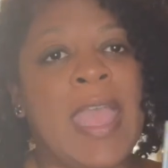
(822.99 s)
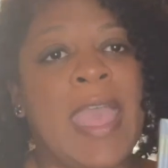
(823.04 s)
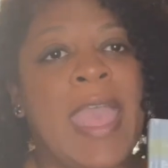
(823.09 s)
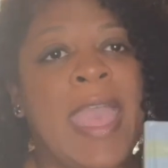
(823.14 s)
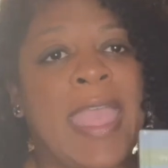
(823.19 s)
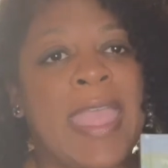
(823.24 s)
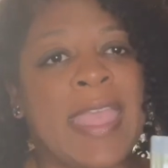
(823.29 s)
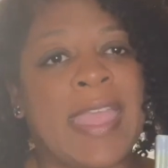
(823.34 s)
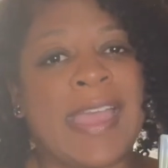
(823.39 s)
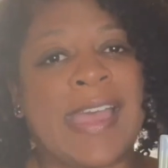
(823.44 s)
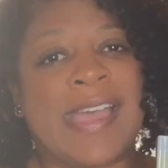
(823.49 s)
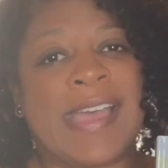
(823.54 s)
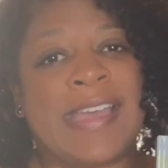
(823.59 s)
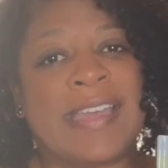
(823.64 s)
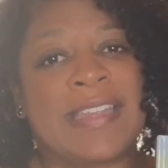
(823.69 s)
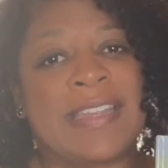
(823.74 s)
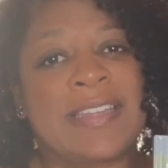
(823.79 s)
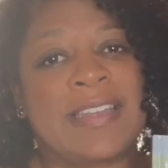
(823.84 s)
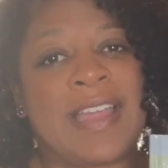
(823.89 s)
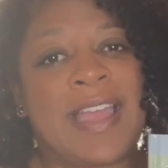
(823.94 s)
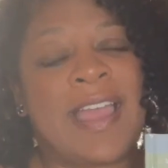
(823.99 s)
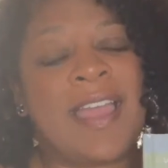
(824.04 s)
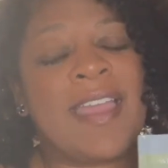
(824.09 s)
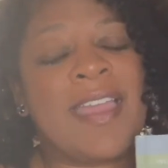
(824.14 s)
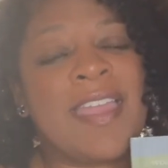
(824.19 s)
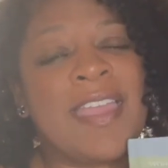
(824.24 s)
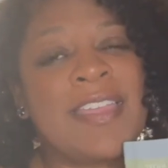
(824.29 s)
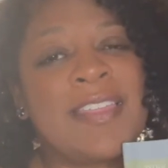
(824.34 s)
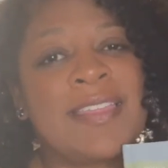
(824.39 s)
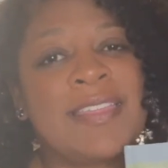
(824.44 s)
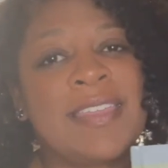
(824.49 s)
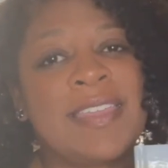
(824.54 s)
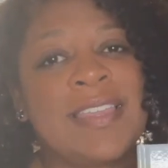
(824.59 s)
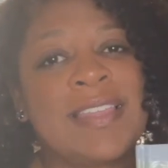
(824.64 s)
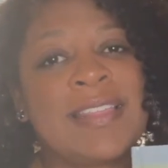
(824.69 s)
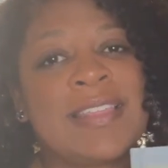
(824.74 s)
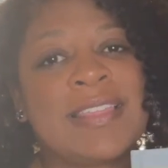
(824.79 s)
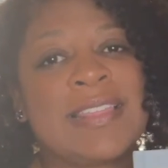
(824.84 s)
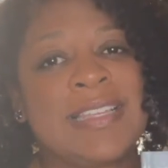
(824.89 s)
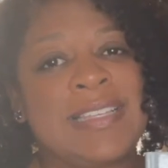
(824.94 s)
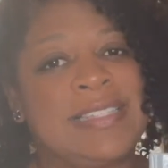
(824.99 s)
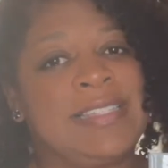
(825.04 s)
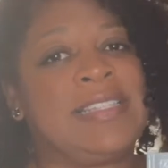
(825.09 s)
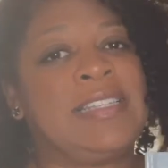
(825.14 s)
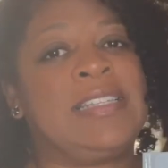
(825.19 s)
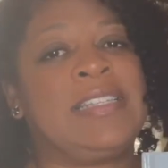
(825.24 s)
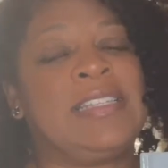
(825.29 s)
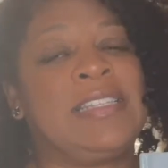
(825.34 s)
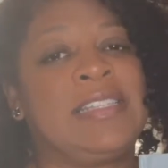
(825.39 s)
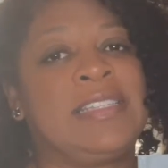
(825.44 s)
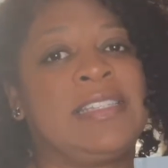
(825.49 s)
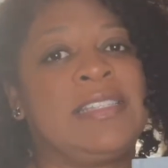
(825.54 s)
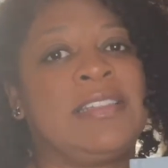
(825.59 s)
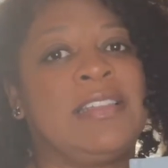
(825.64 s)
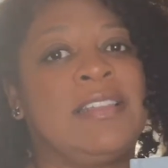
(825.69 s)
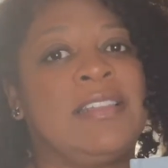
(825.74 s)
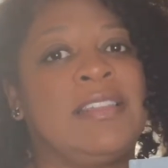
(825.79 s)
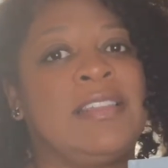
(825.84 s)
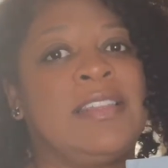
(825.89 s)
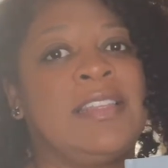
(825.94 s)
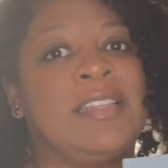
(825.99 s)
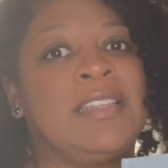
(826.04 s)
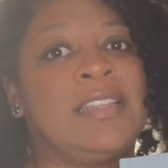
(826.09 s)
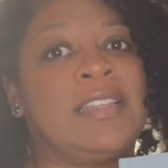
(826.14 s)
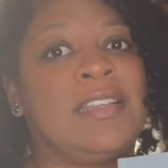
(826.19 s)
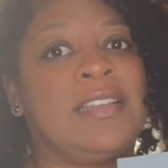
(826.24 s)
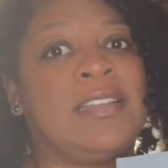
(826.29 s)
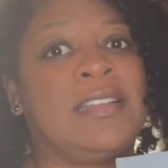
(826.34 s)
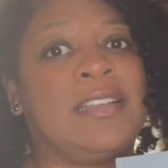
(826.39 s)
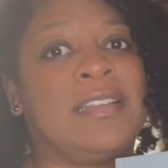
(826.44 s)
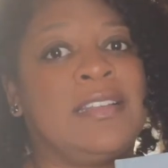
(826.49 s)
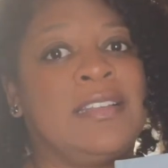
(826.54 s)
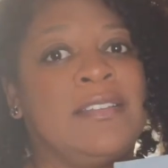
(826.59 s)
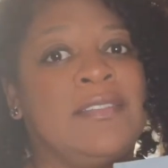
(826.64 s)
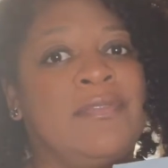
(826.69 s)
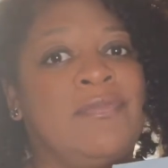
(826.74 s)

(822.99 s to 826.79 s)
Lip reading: And I think this is a